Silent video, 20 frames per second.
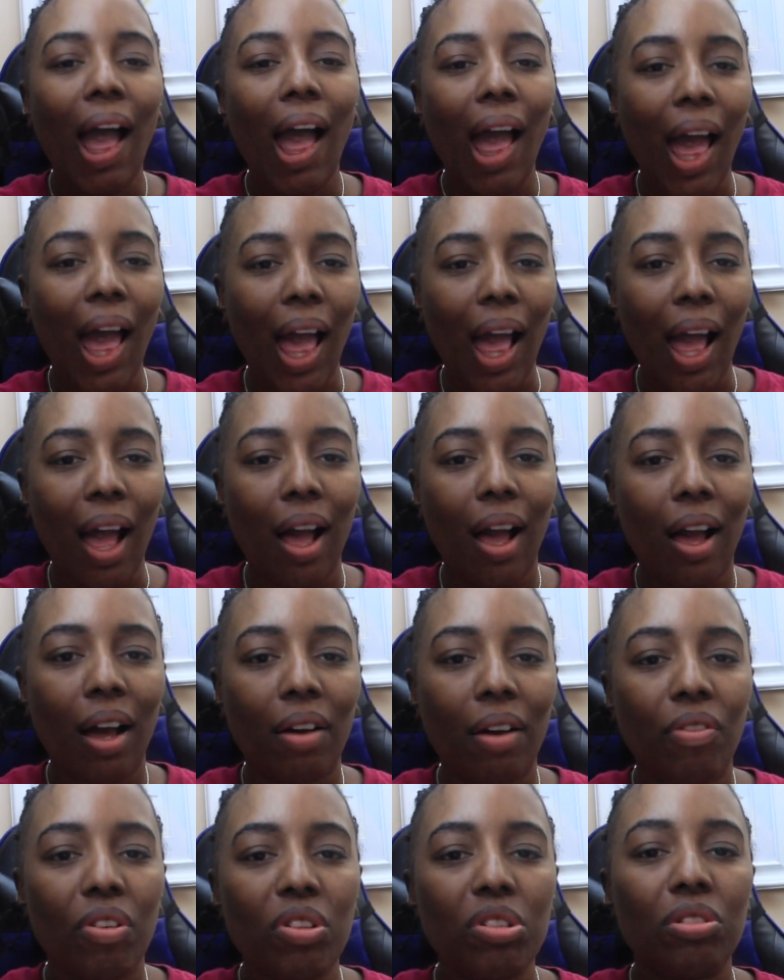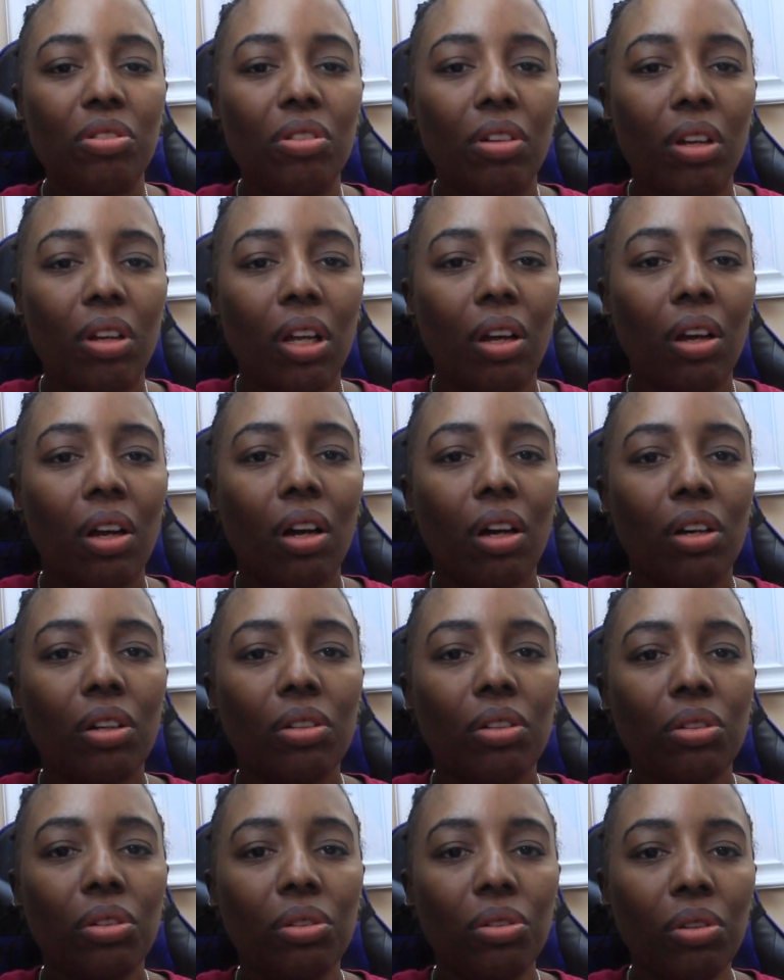have
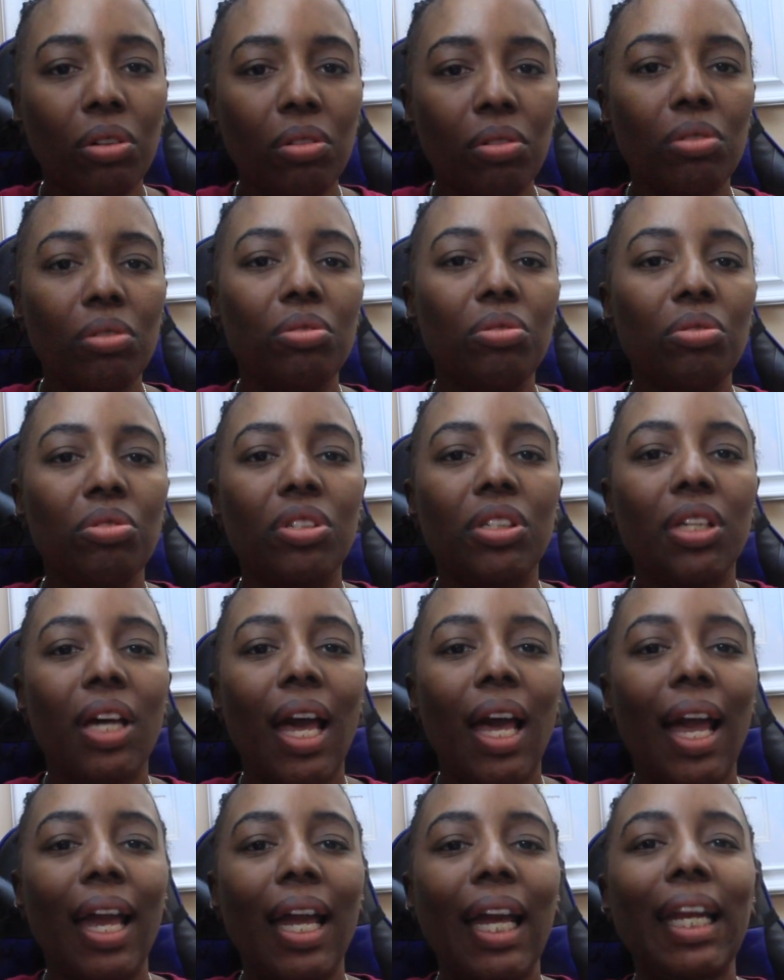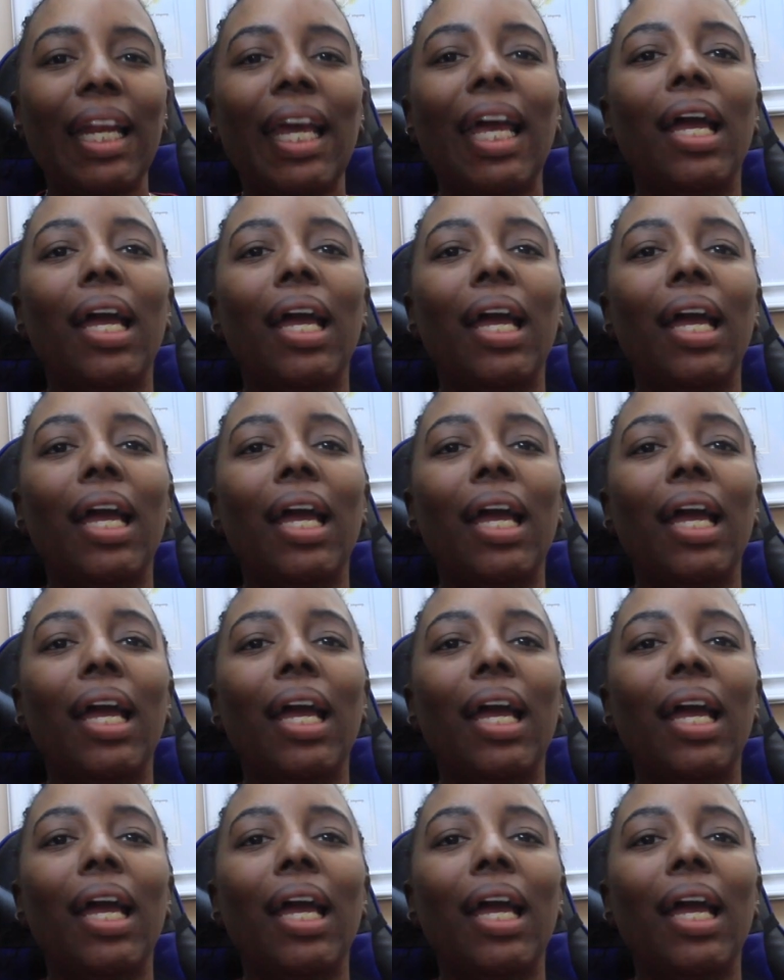used an